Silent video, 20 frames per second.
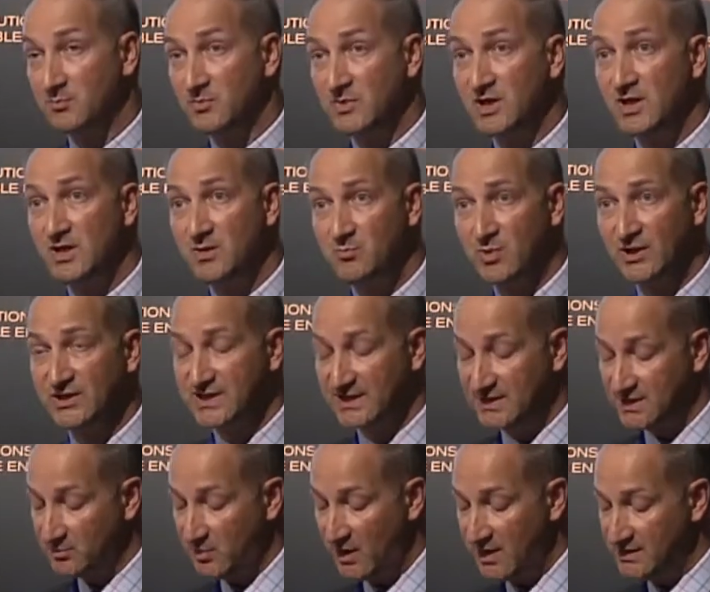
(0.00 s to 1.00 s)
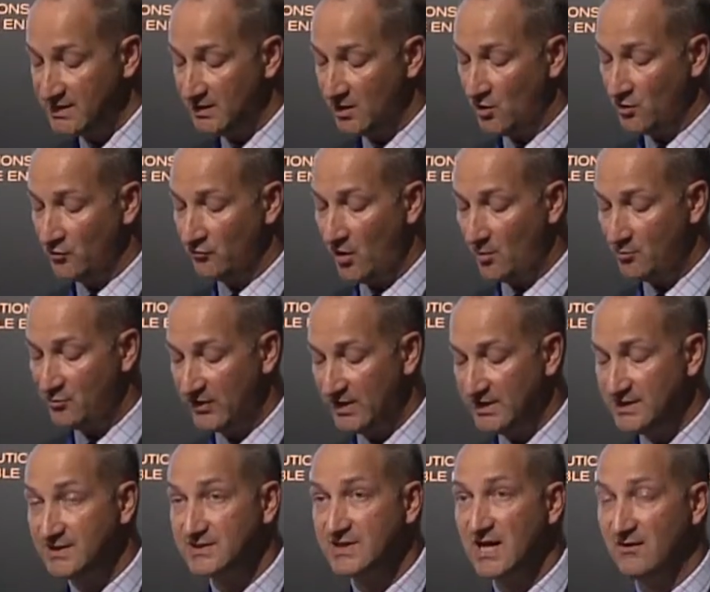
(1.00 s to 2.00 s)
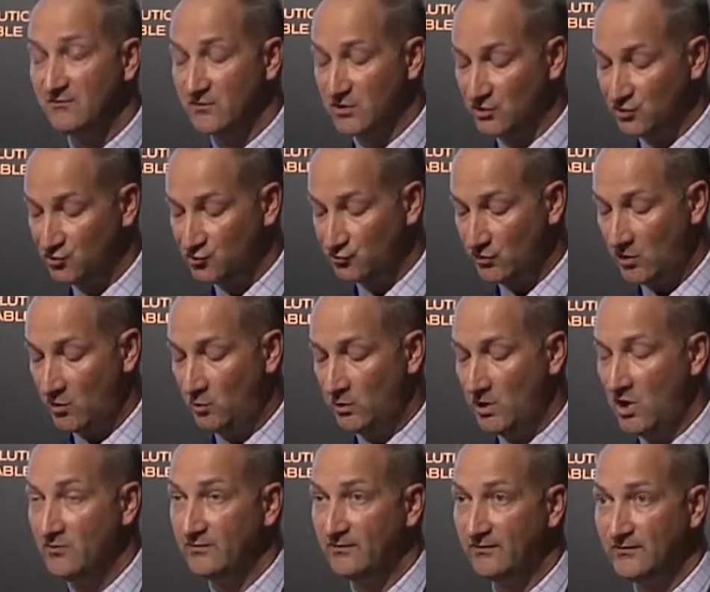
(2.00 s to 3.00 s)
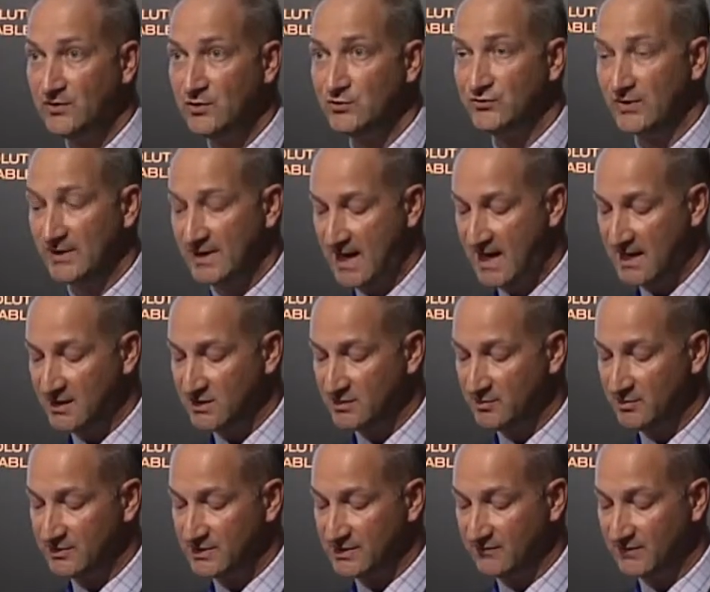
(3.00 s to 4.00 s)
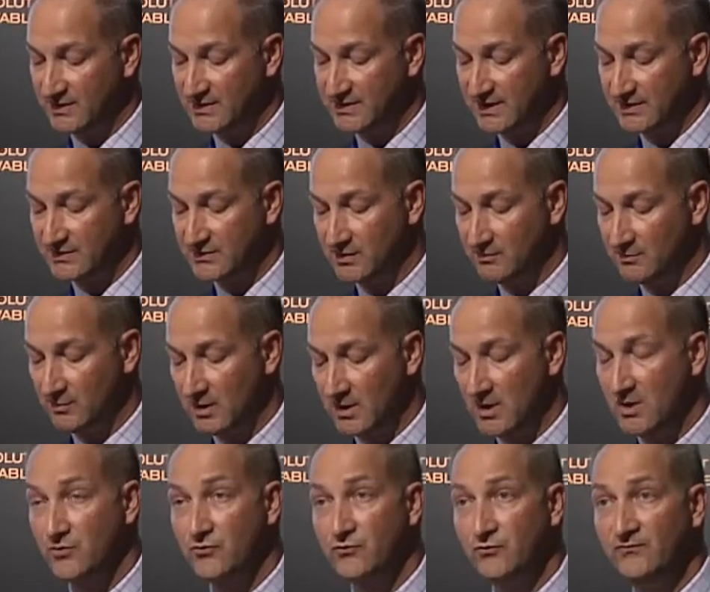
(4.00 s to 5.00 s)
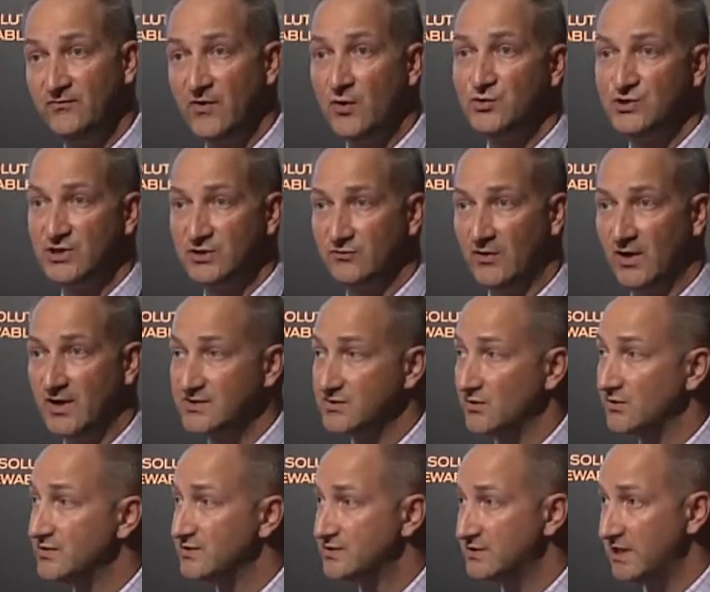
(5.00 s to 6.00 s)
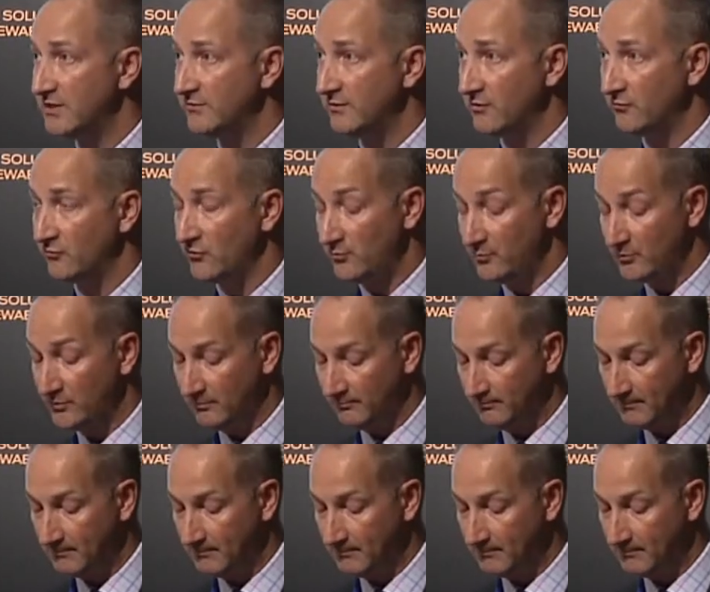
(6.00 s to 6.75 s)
The participating owner-operators have control over future enhancements of the system through voting rights on a steering group.